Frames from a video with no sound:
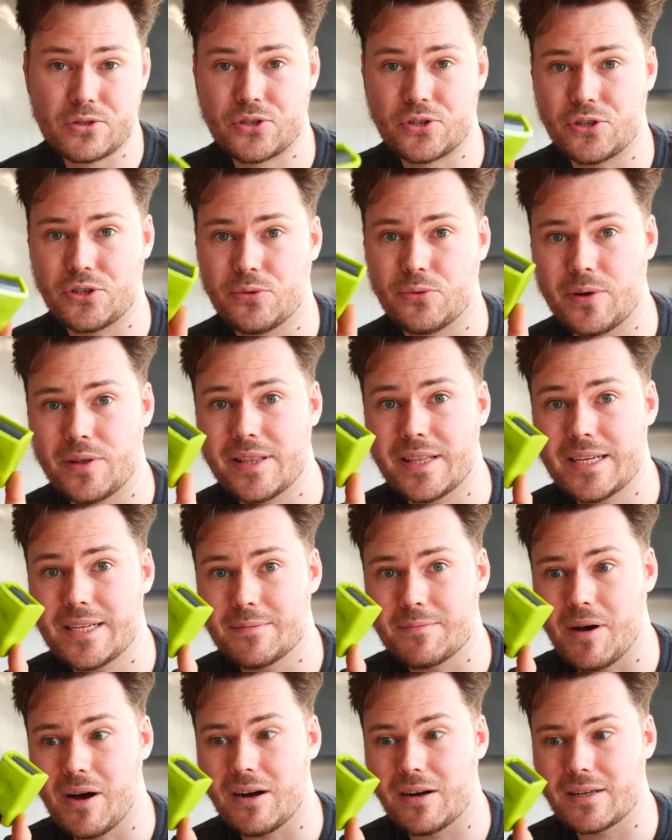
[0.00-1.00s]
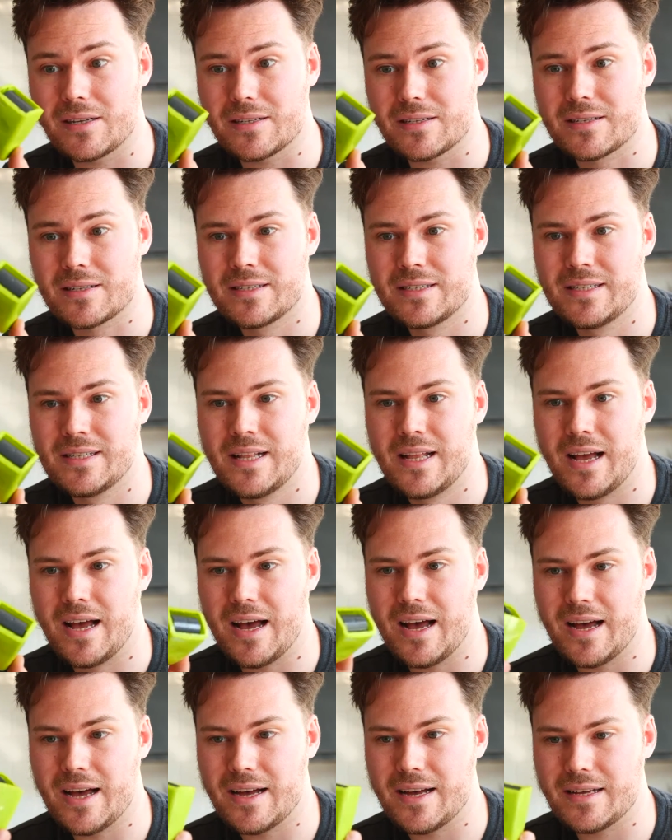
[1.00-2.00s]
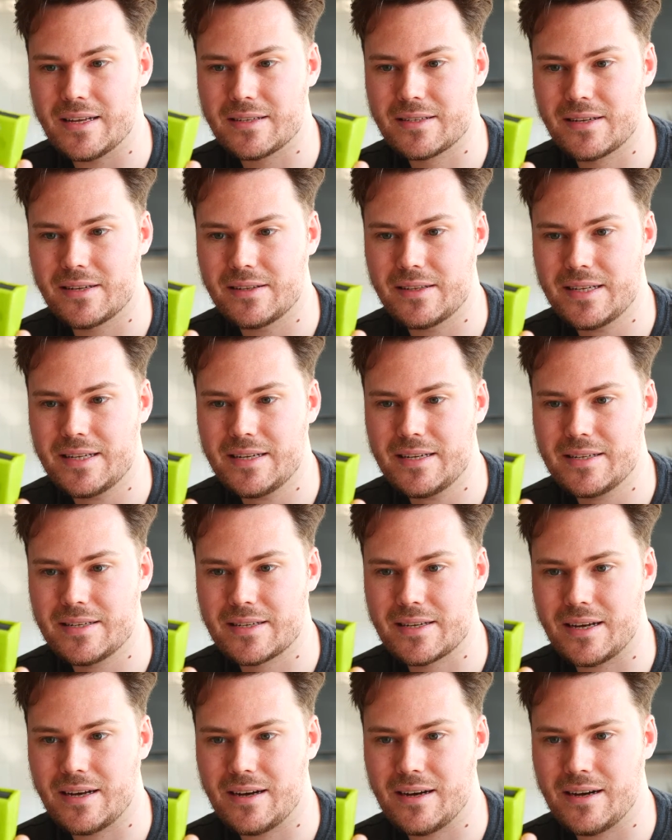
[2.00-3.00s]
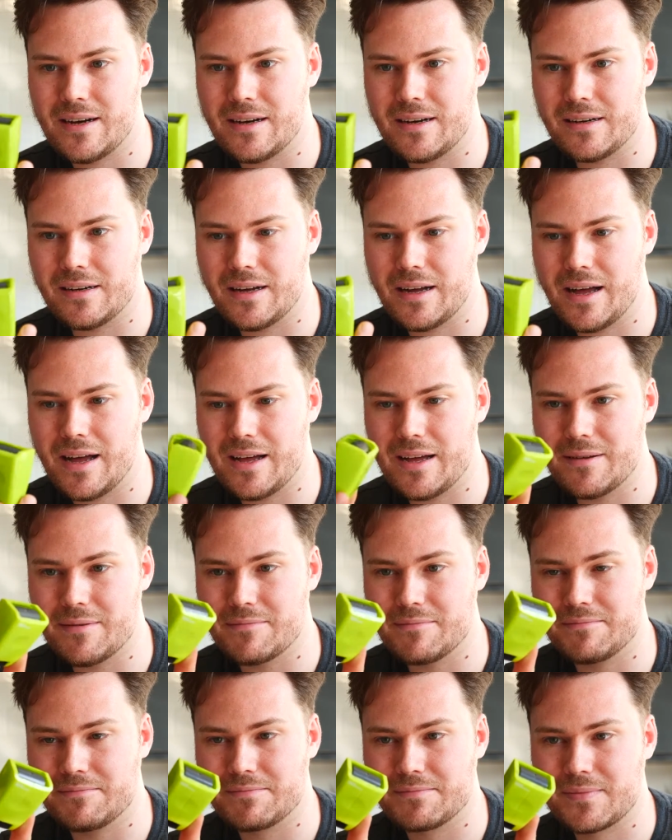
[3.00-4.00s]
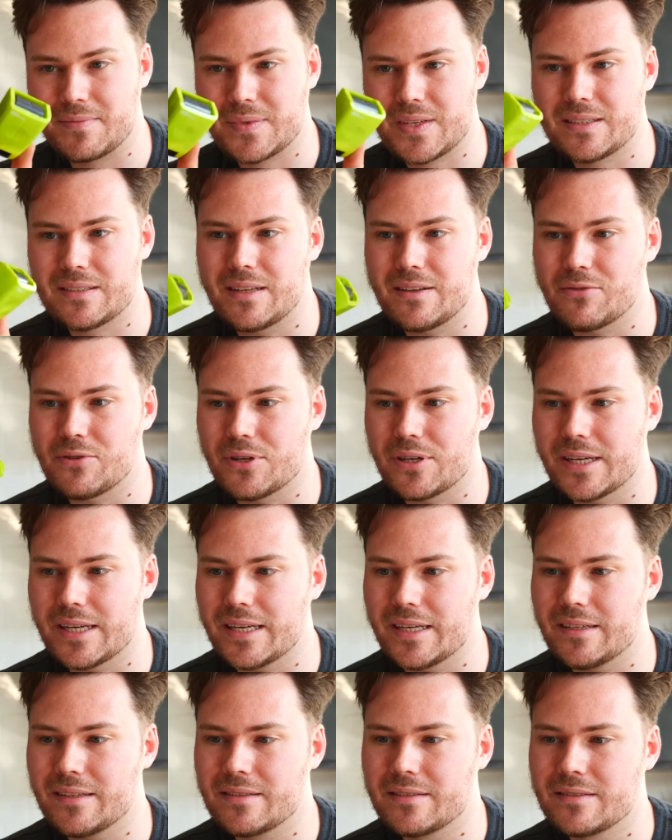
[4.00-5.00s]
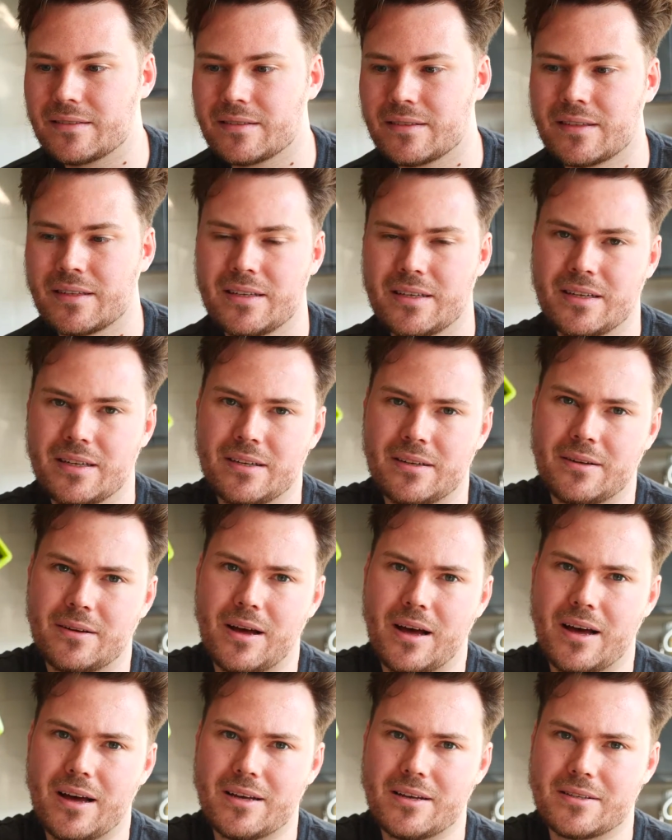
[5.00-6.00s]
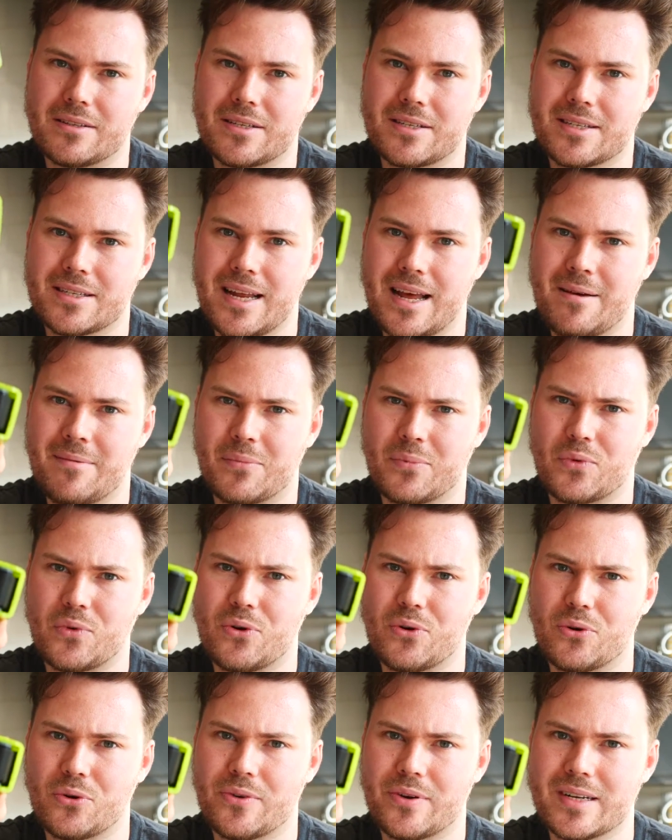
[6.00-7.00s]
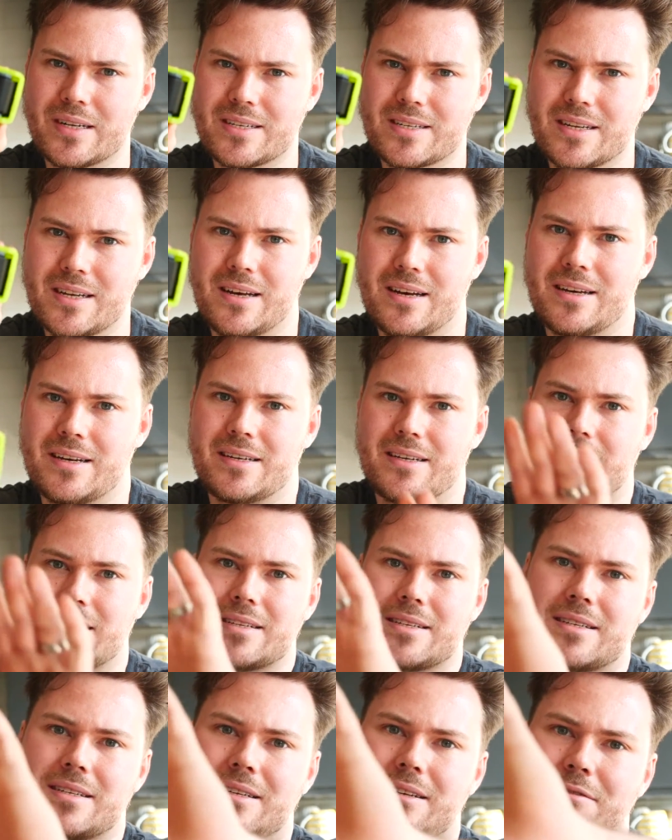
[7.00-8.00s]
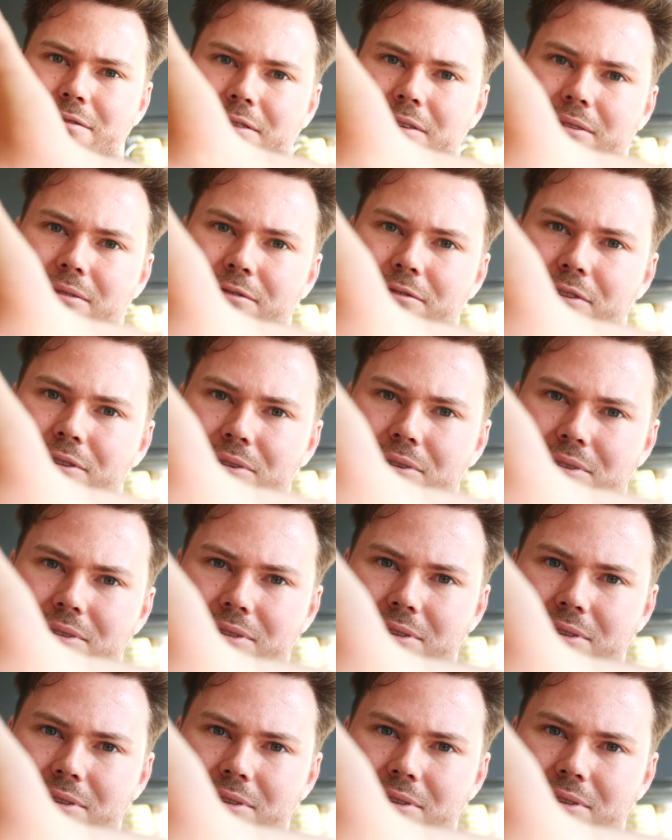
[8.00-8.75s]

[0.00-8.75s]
true with these markers. So these are, they've got a stamp roller inside. Let's see if it will focus